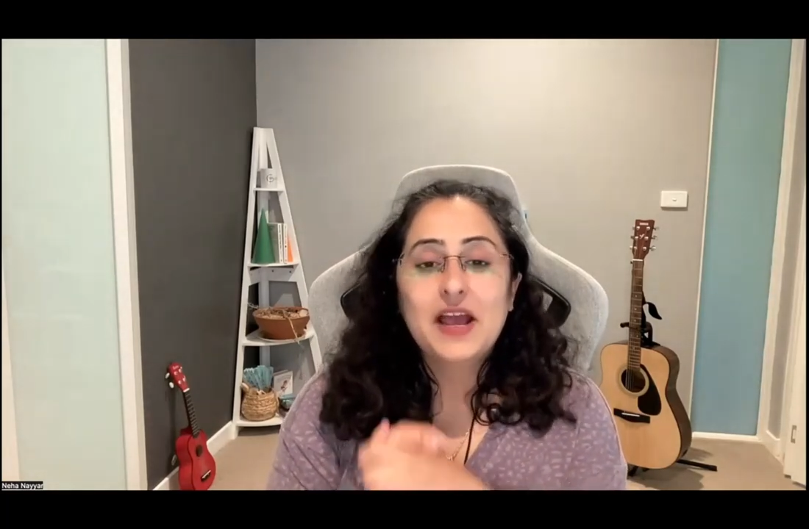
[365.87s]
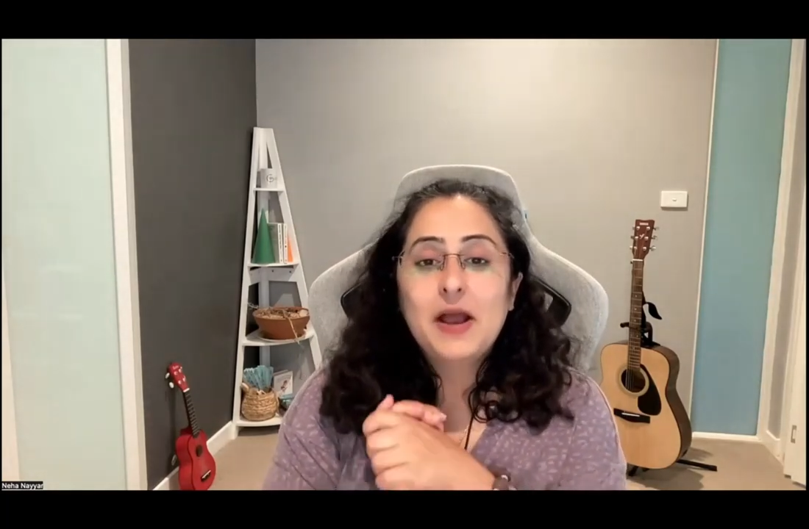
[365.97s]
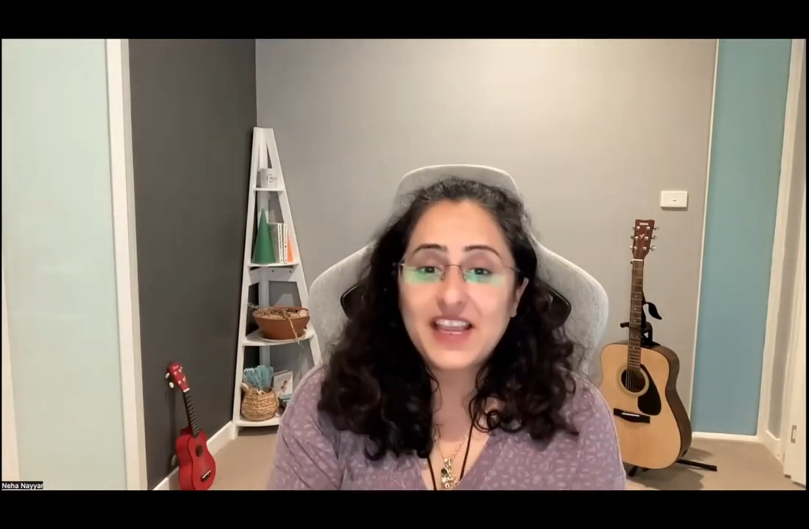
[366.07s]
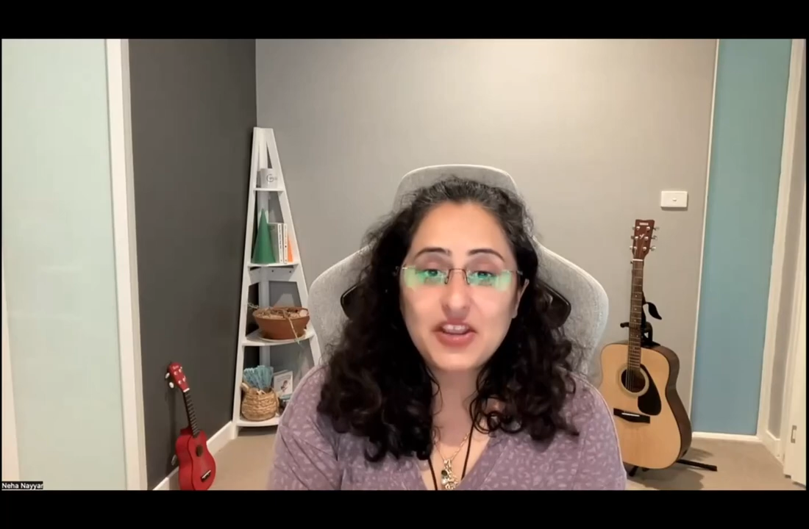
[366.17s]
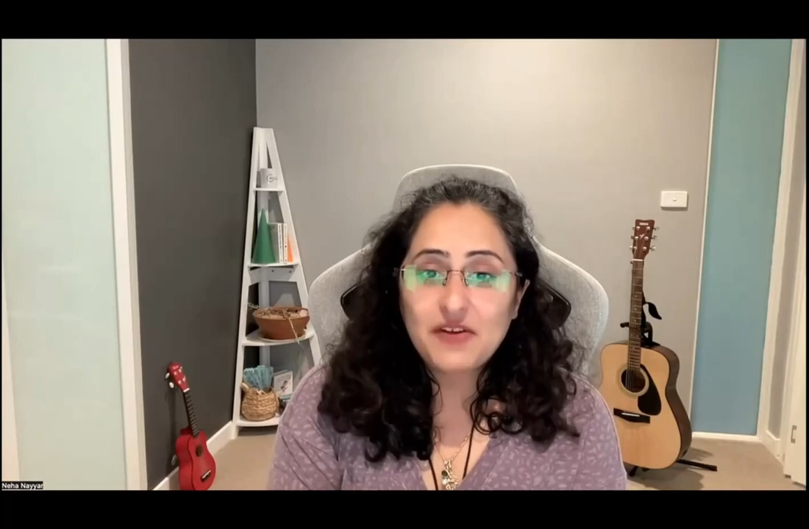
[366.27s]

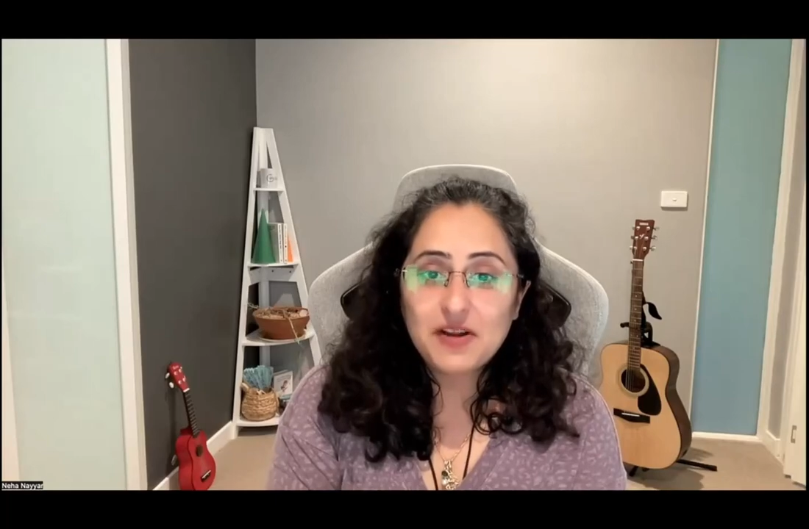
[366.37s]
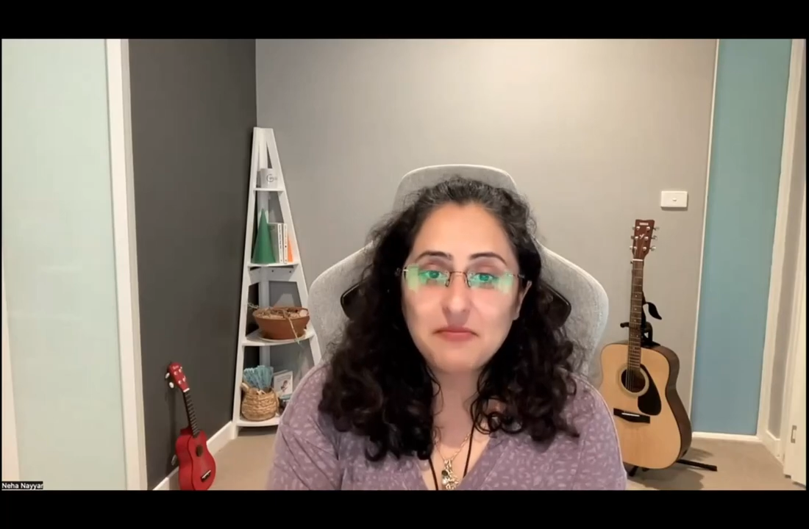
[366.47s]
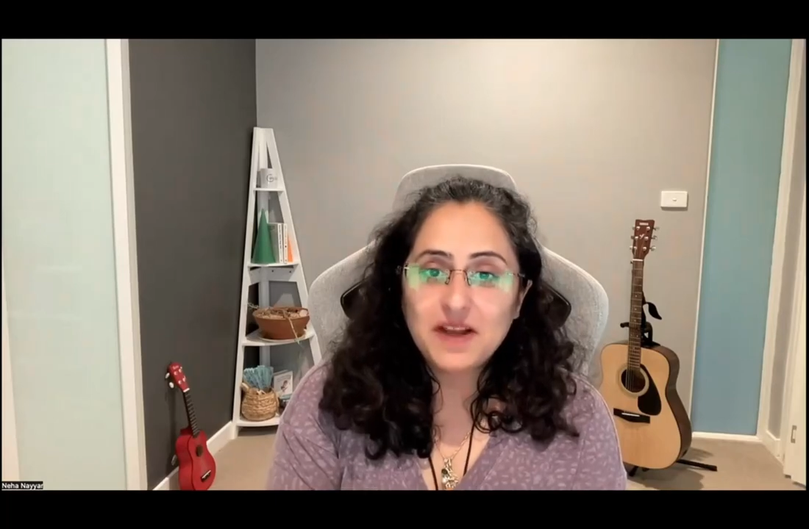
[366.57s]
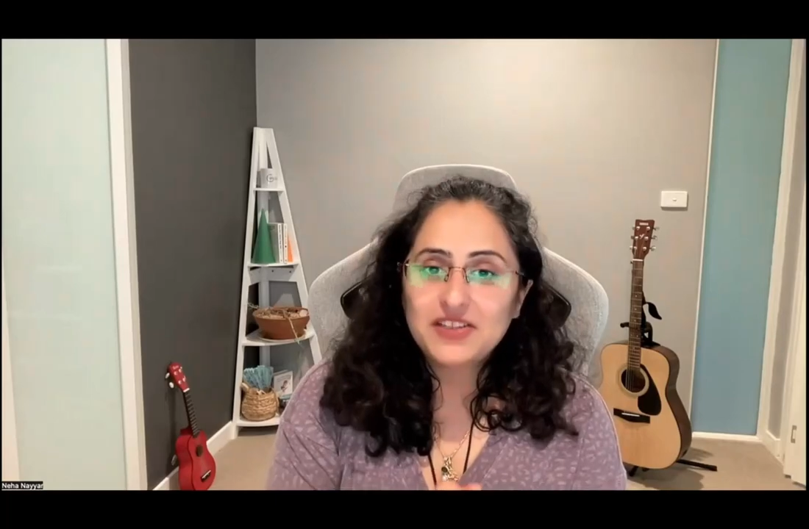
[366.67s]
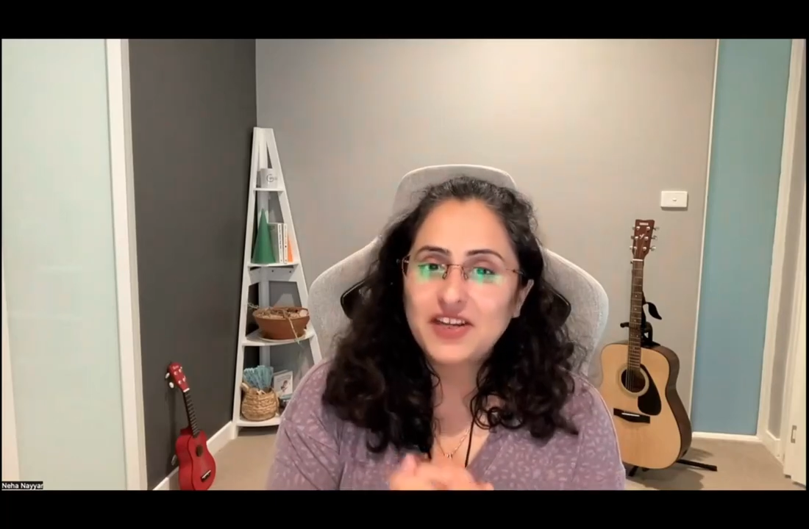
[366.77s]
Thank you very
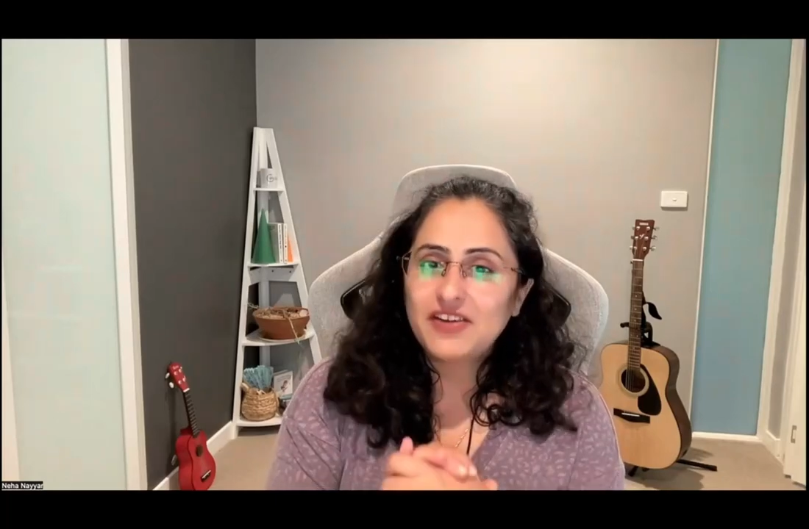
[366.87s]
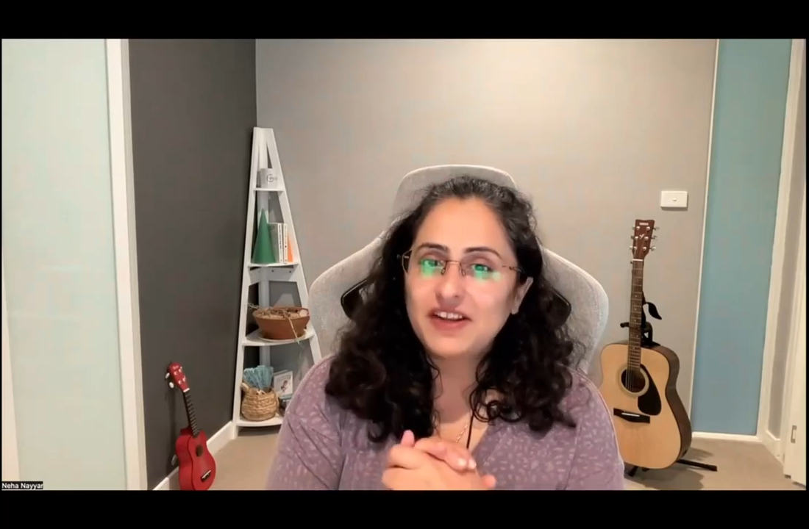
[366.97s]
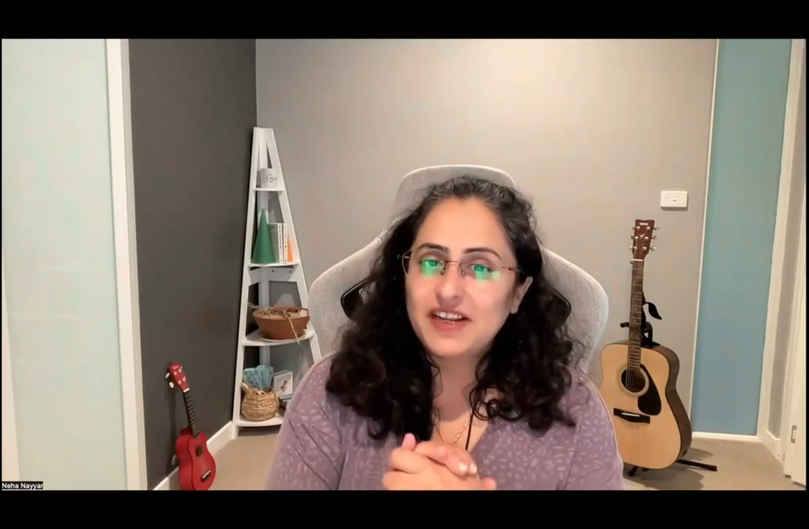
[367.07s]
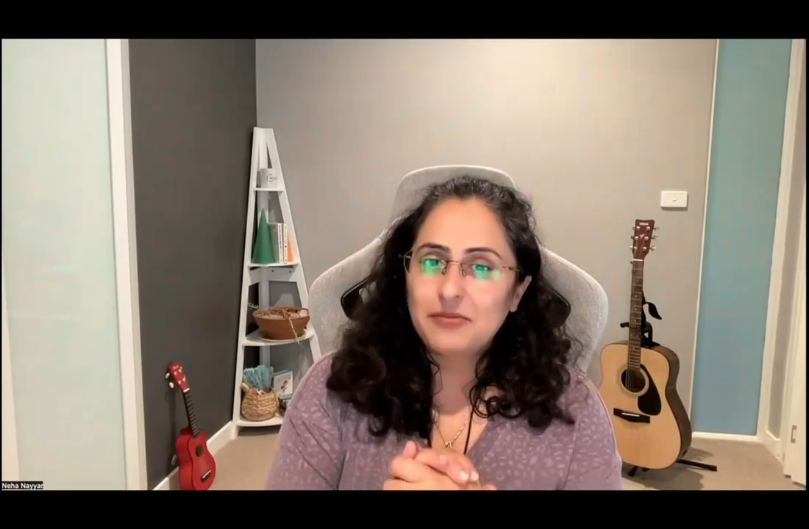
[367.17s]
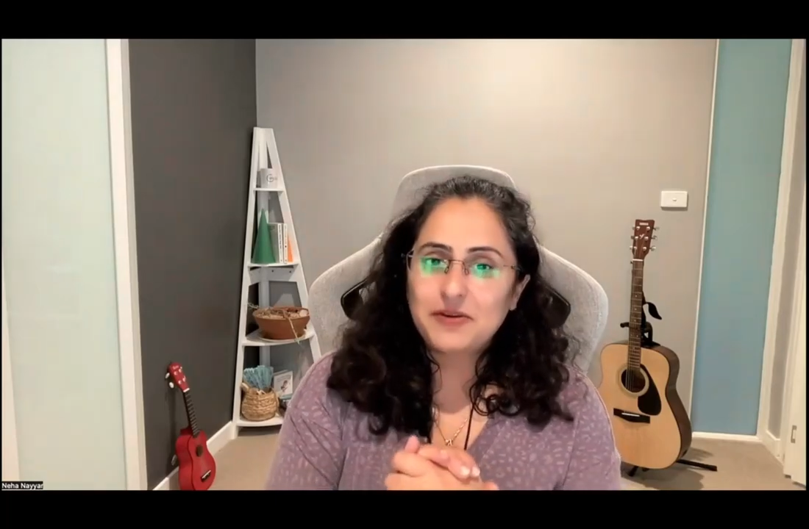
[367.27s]
much. I
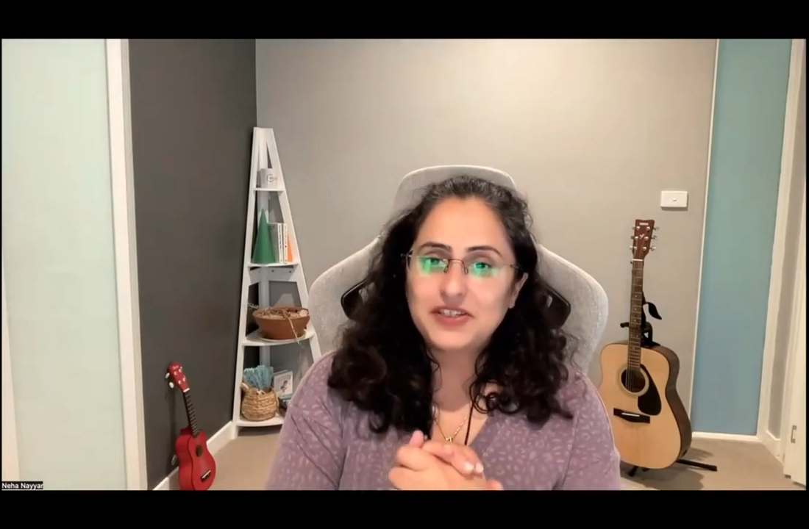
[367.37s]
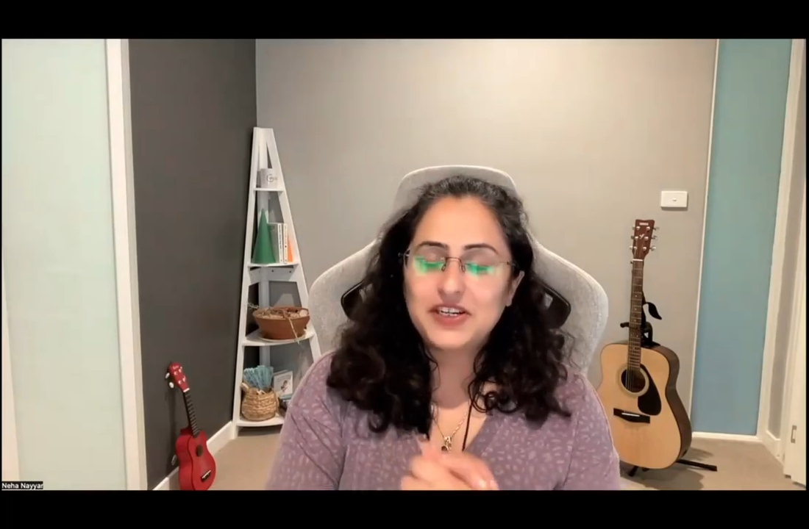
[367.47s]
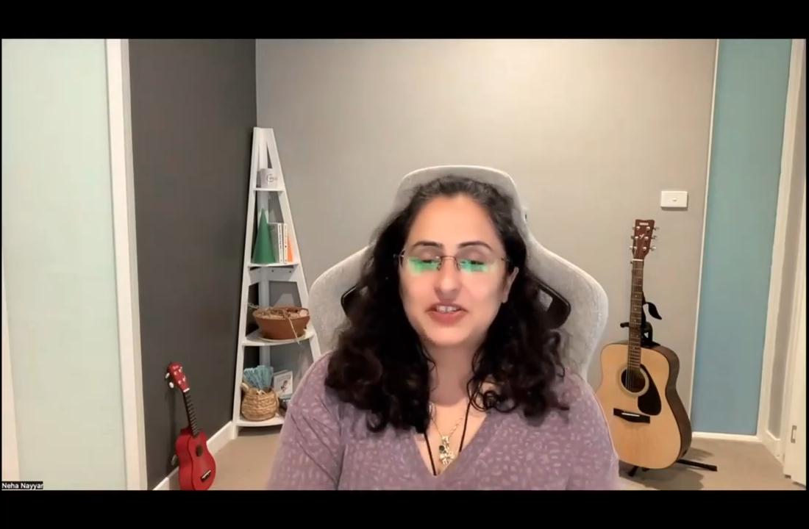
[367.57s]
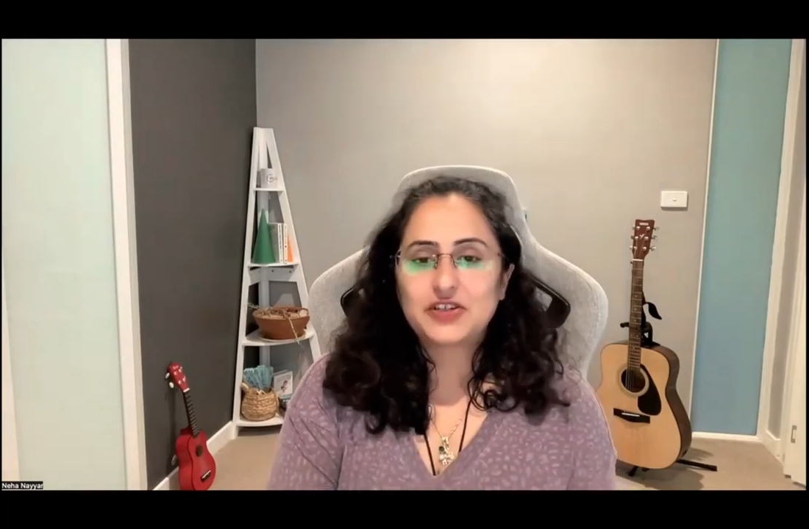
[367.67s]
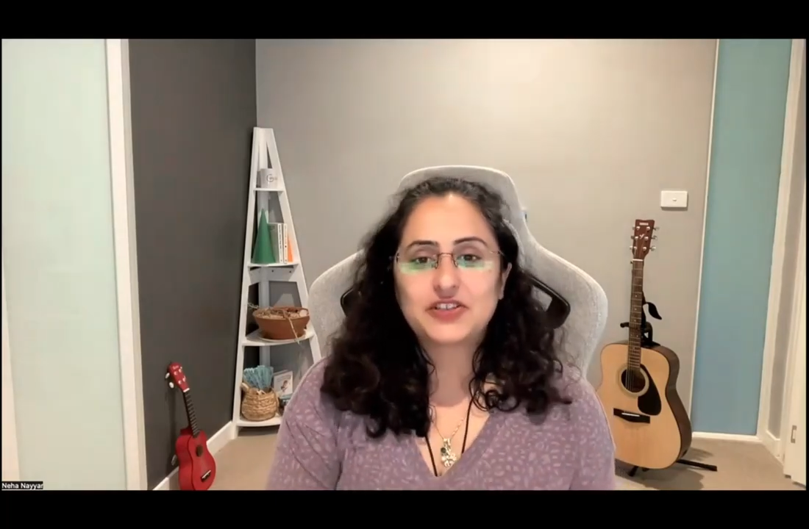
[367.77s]
really
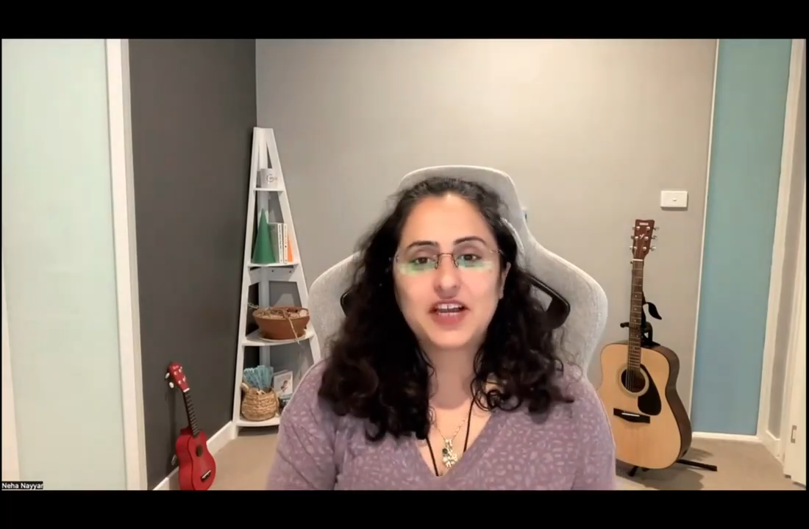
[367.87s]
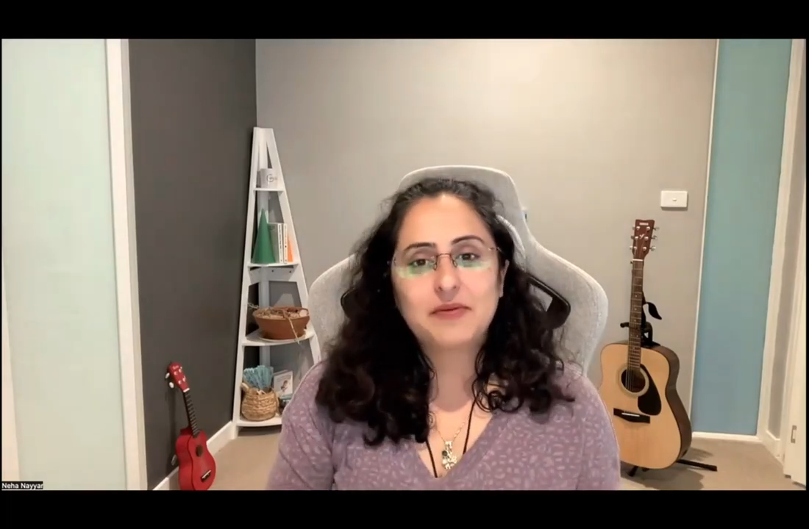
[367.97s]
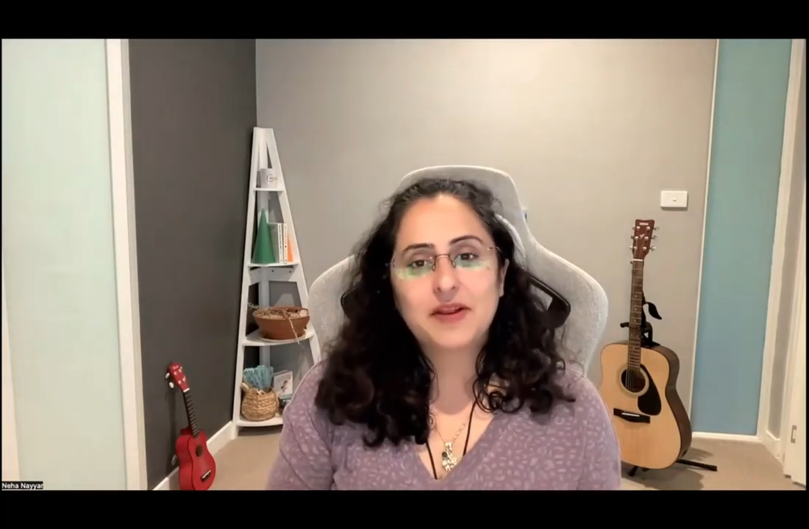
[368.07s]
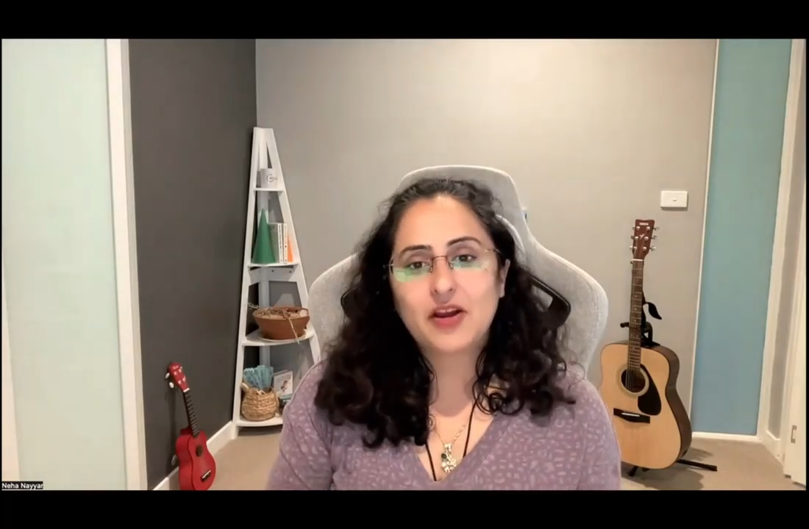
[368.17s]
appreciate your time and